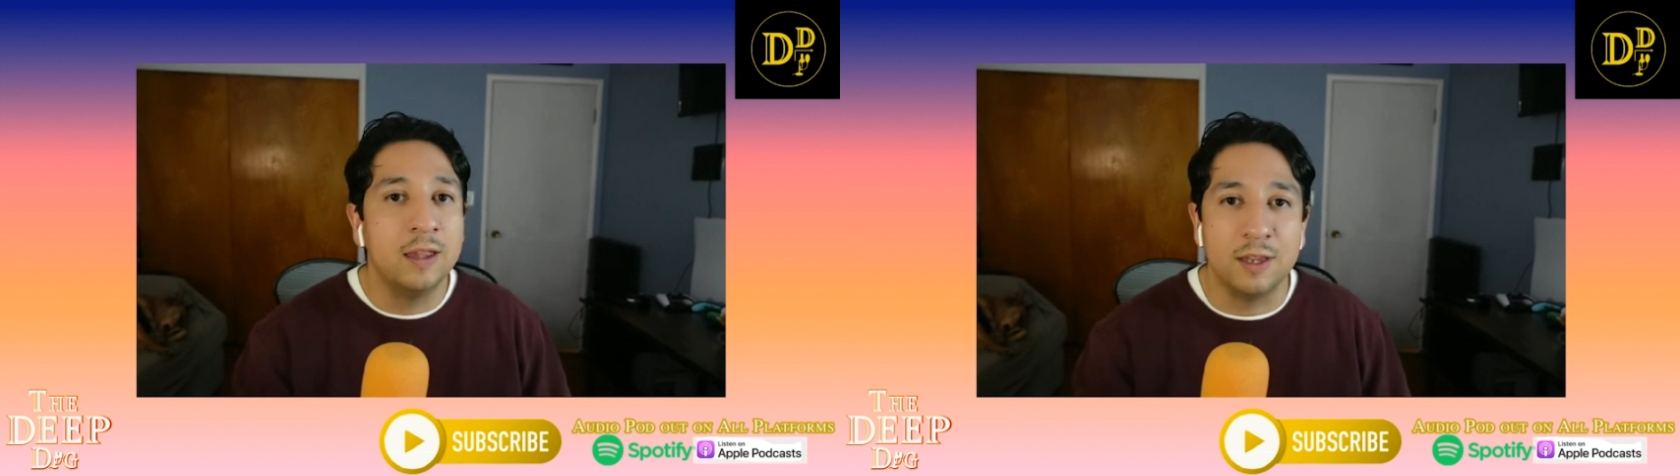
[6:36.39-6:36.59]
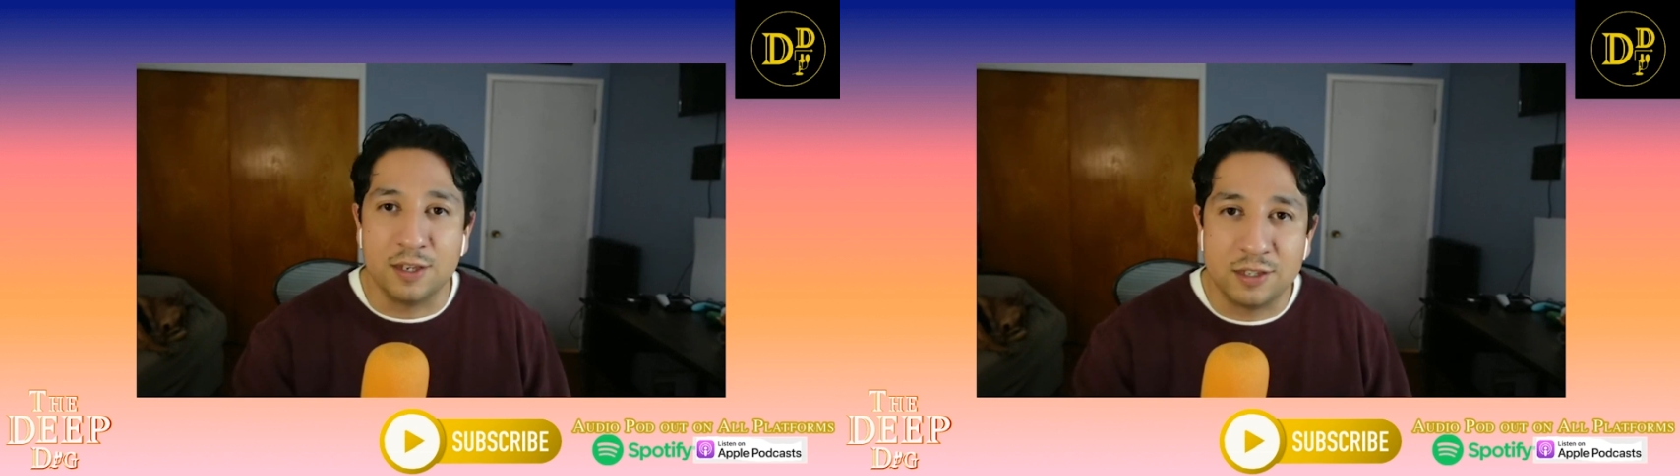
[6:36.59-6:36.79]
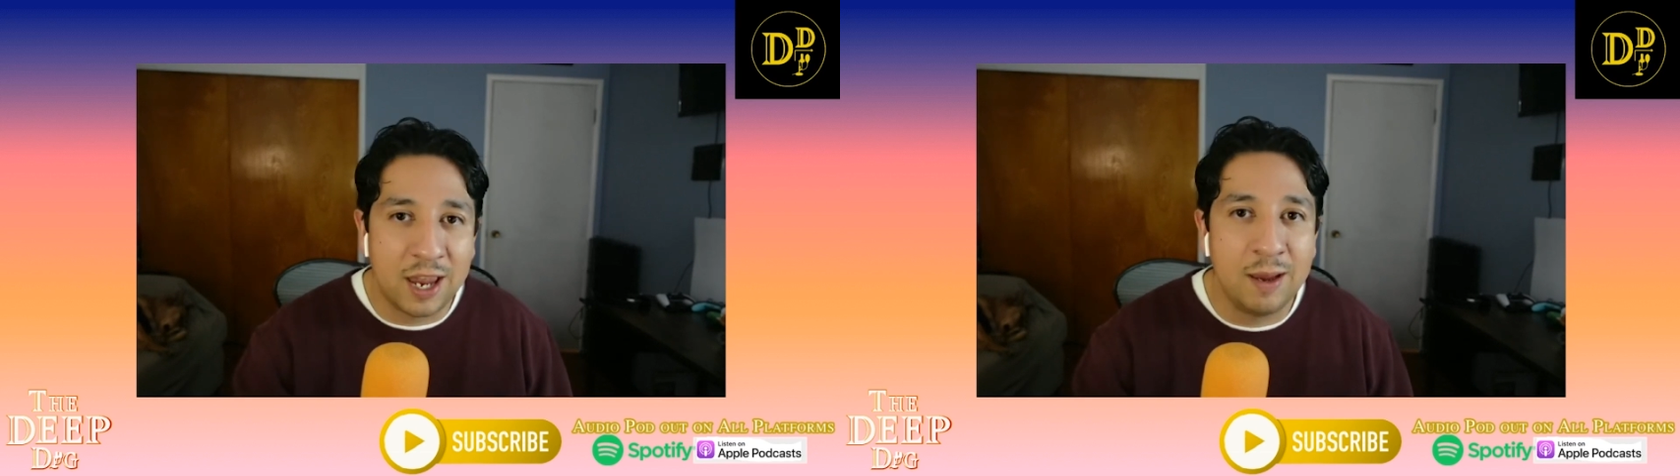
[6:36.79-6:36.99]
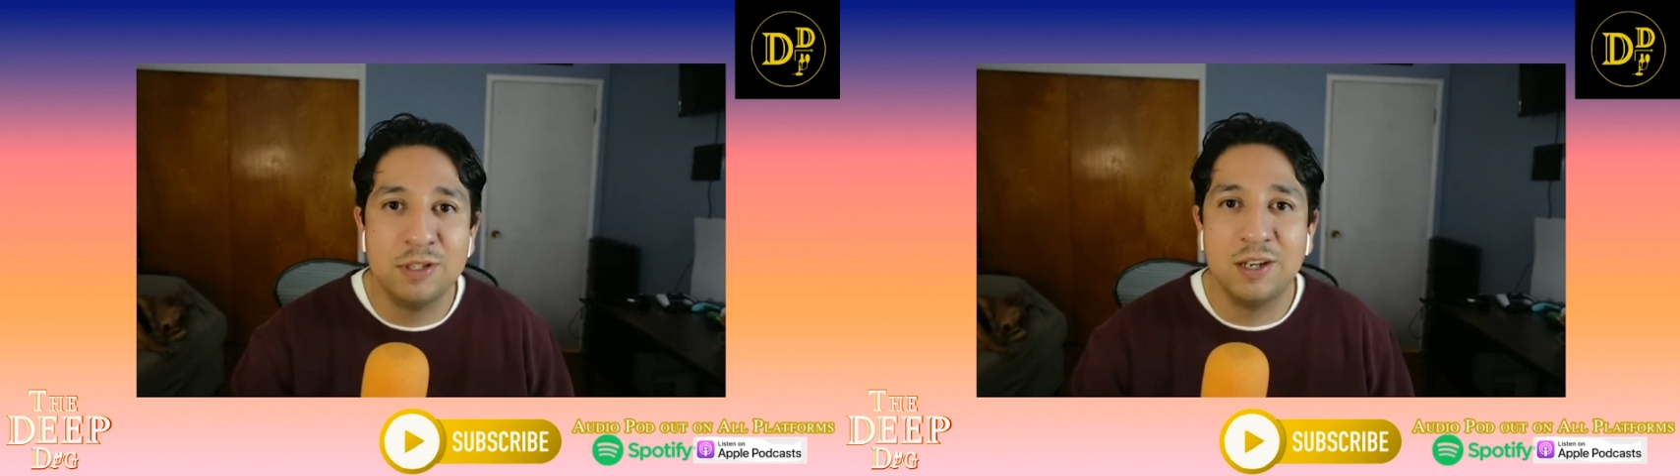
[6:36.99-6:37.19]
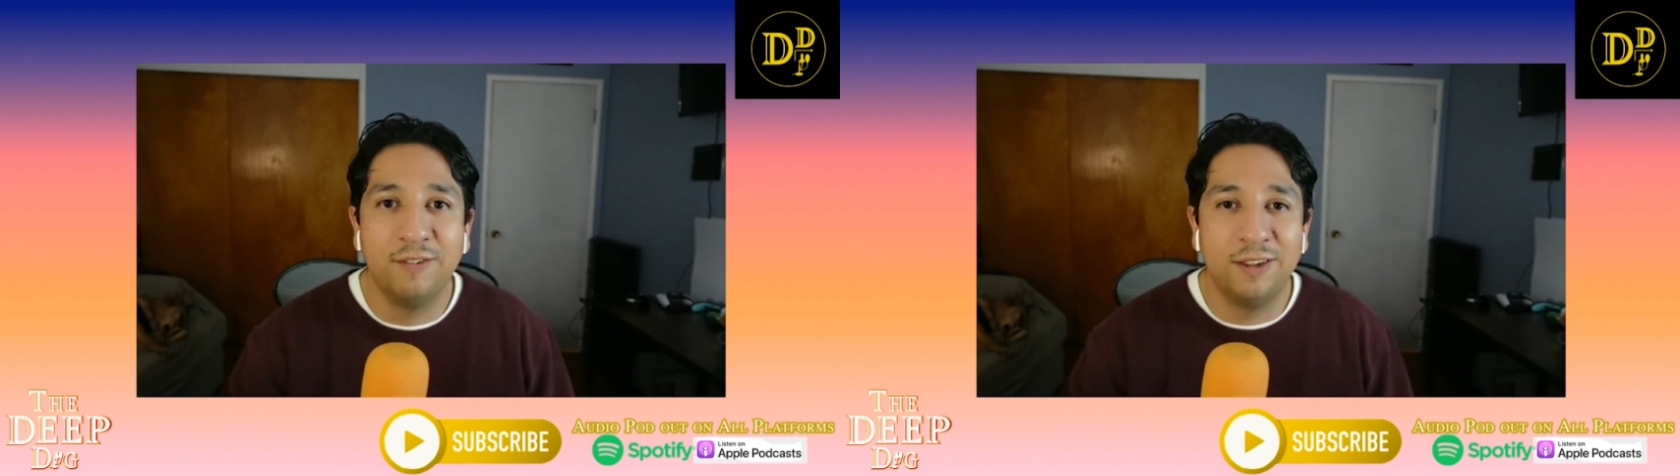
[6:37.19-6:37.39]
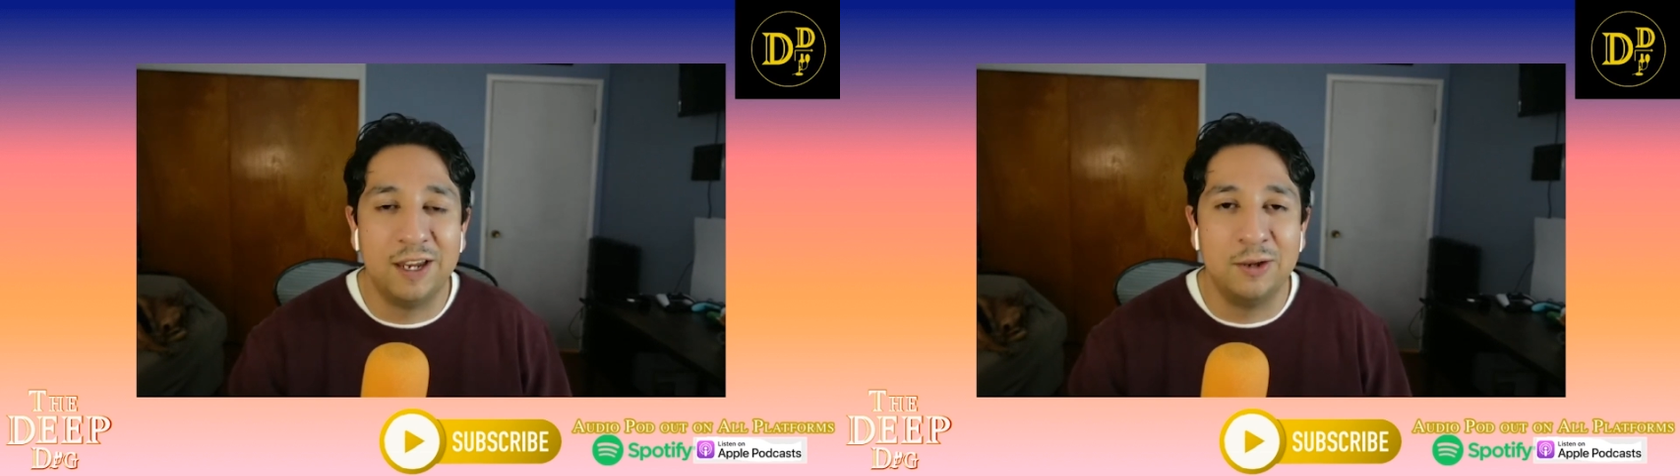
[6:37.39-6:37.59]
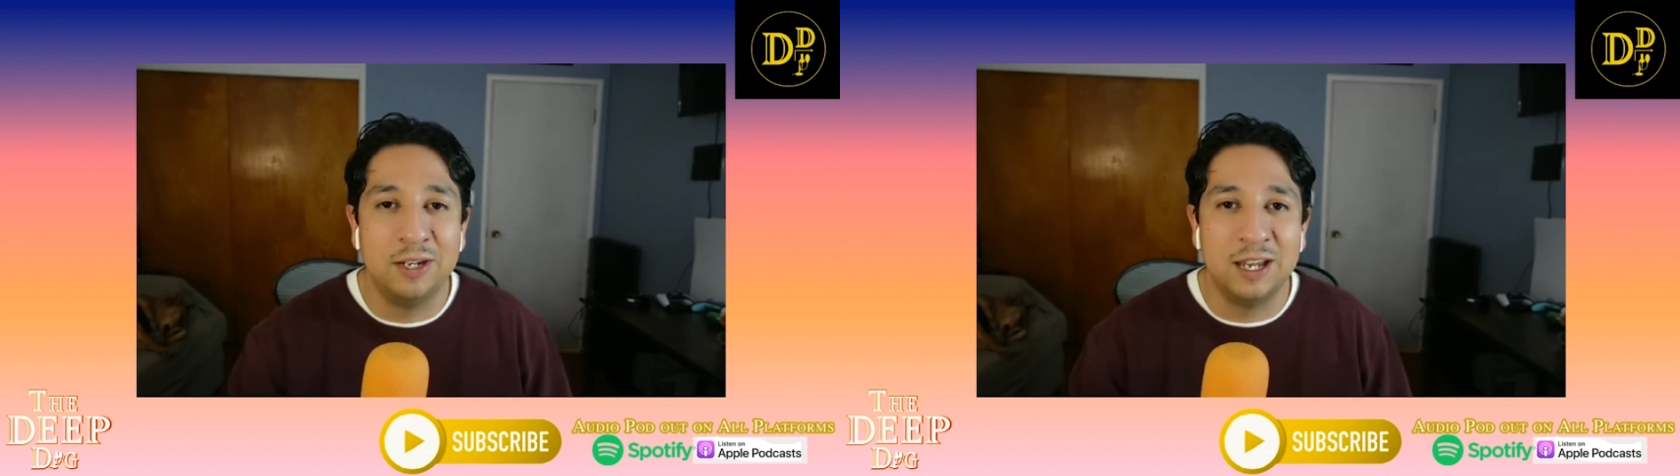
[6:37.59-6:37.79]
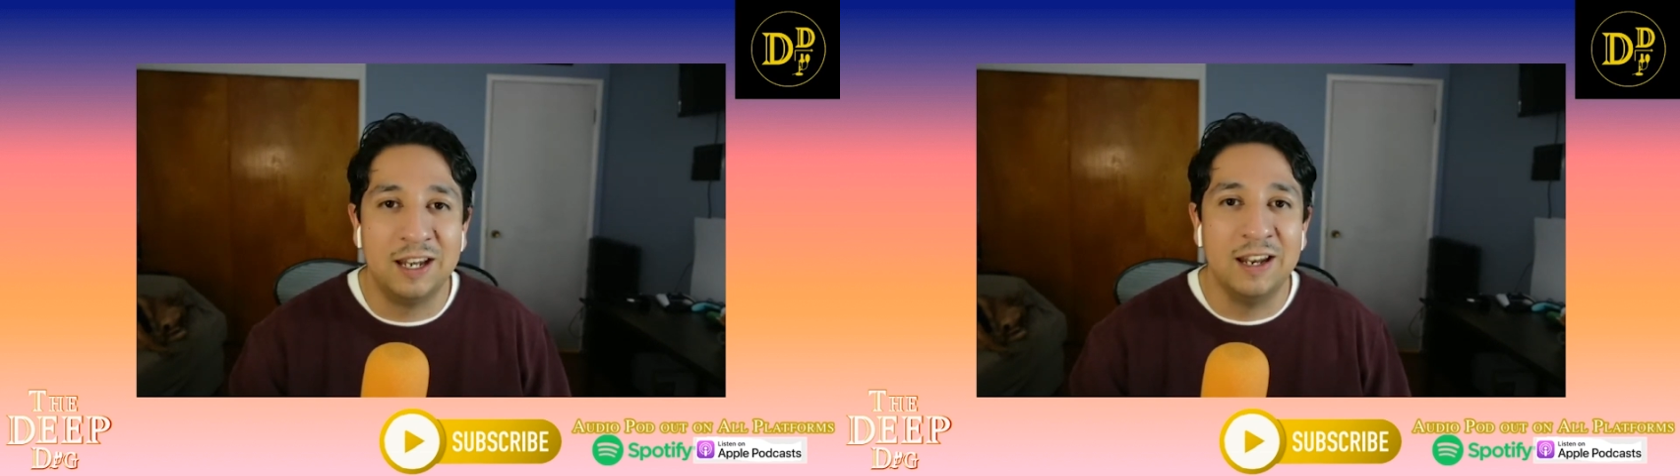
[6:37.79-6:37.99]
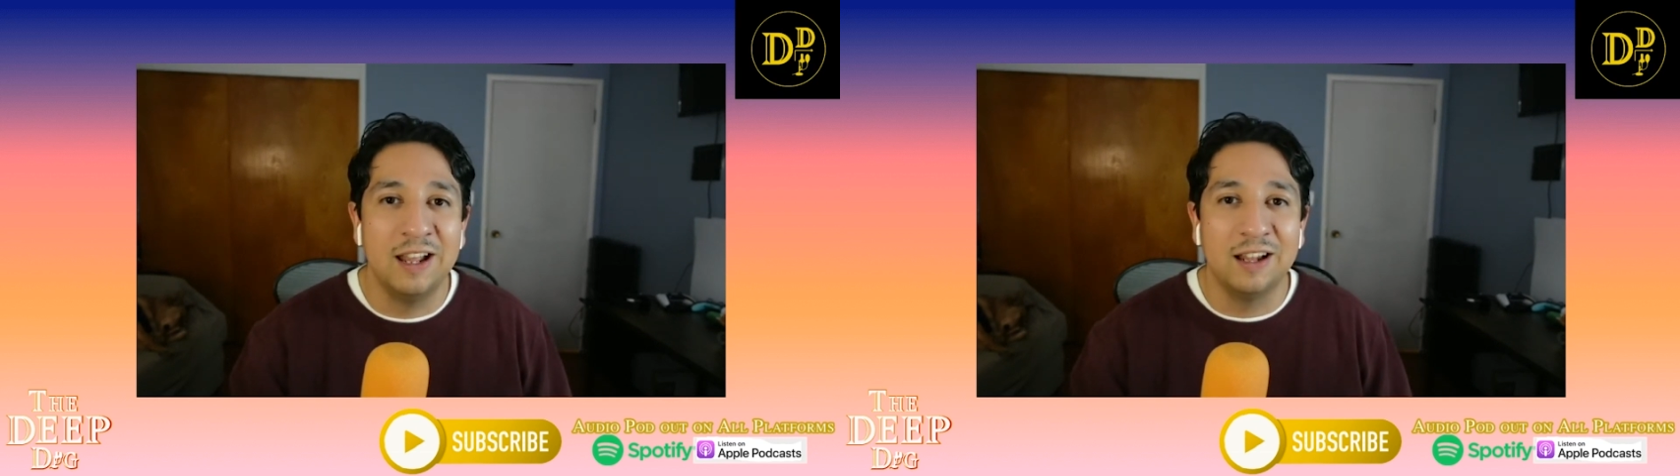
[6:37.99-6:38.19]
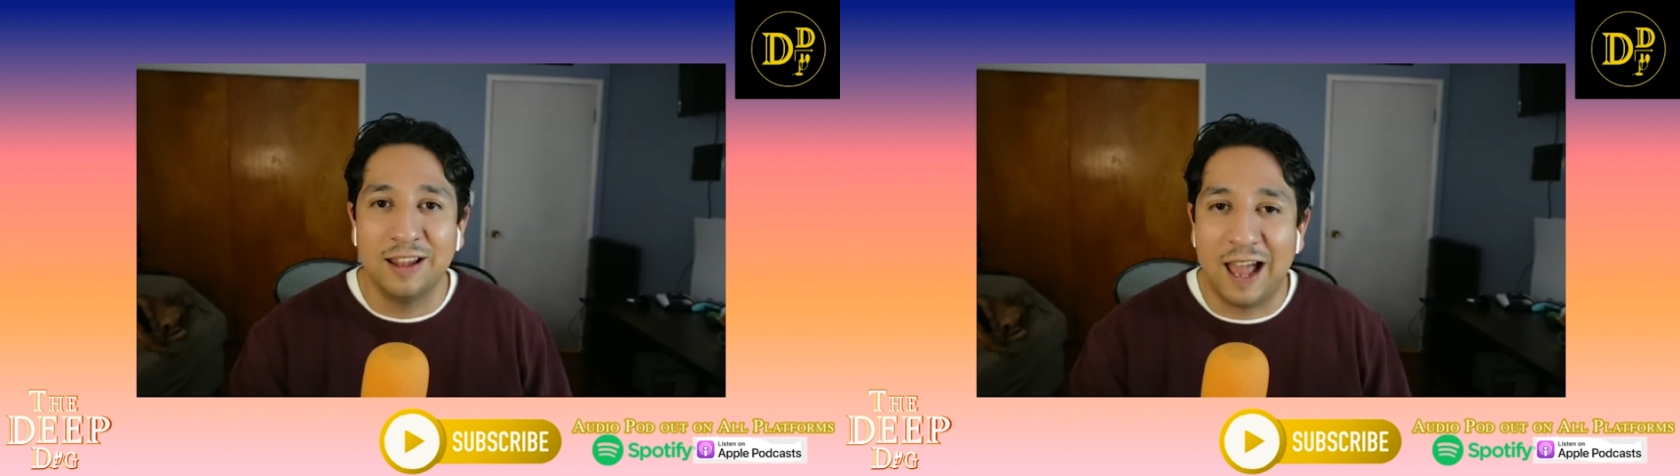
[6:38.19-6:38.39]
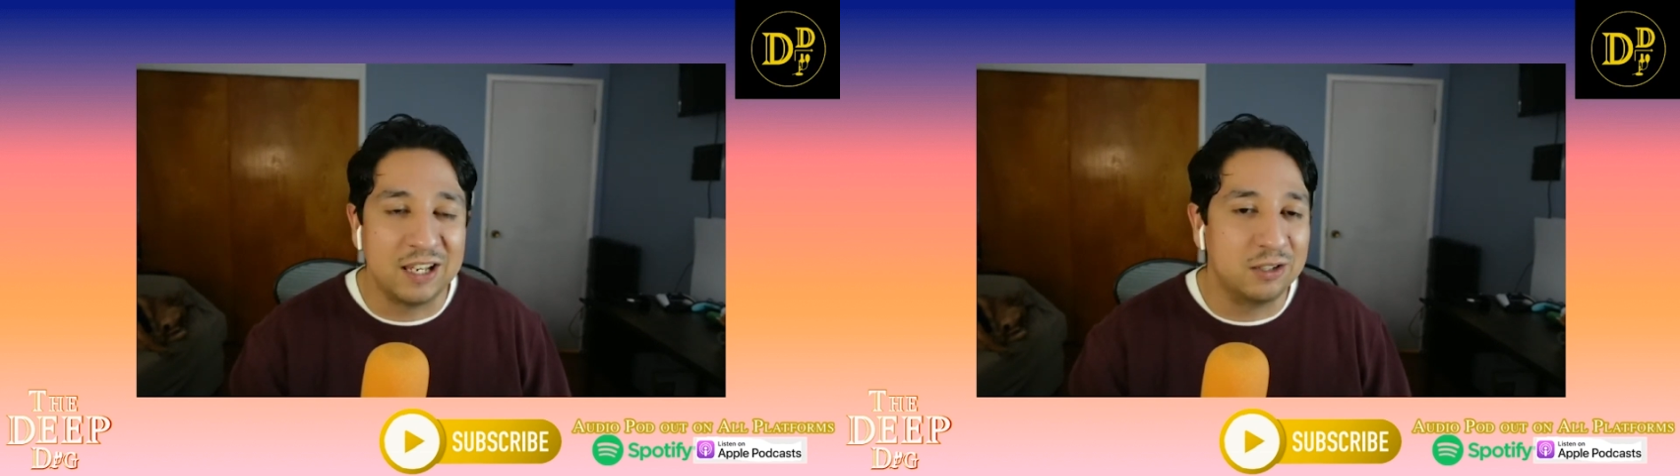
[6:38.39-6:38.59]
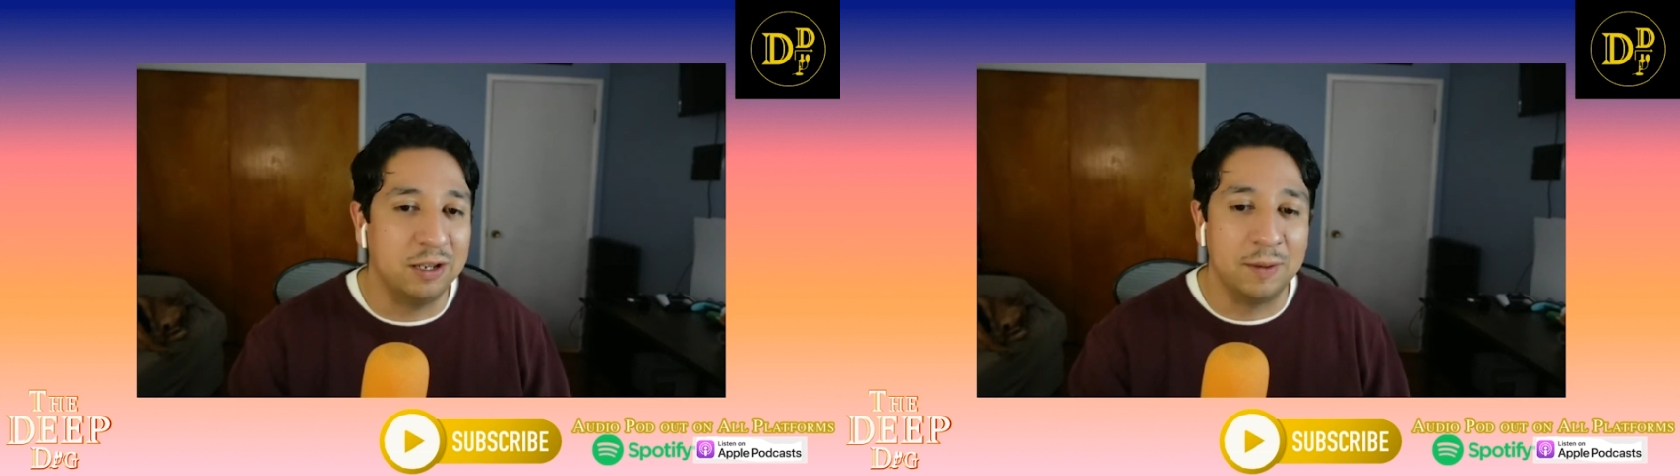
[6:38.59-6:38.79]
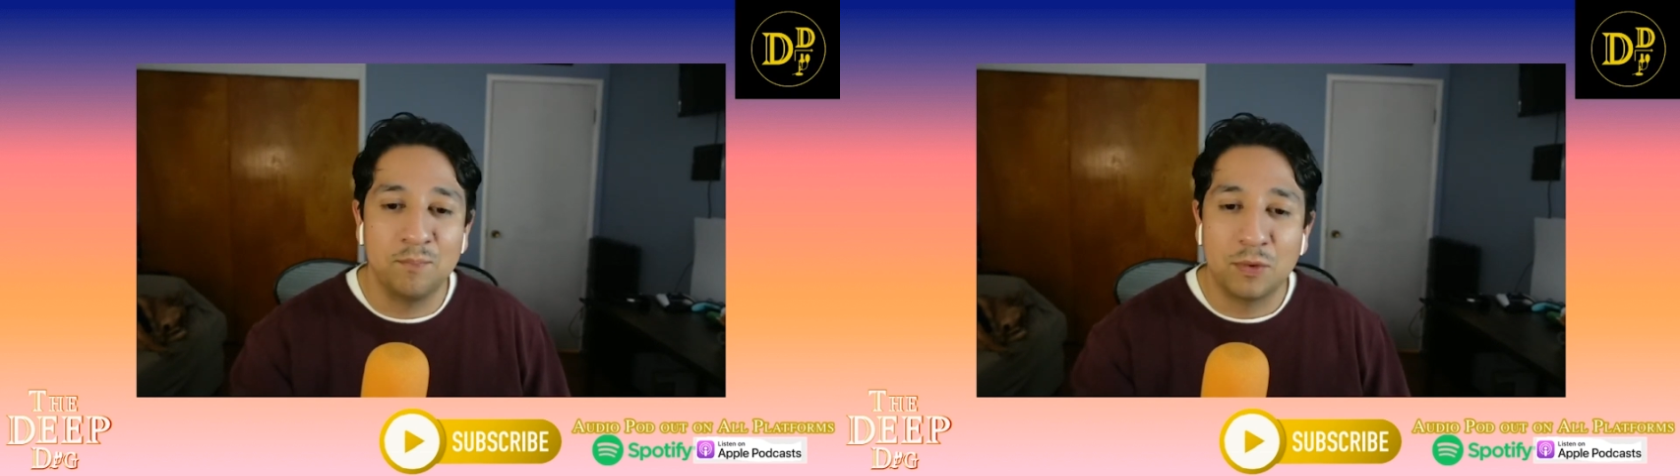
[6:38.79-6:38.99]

the same stuff that you did last week.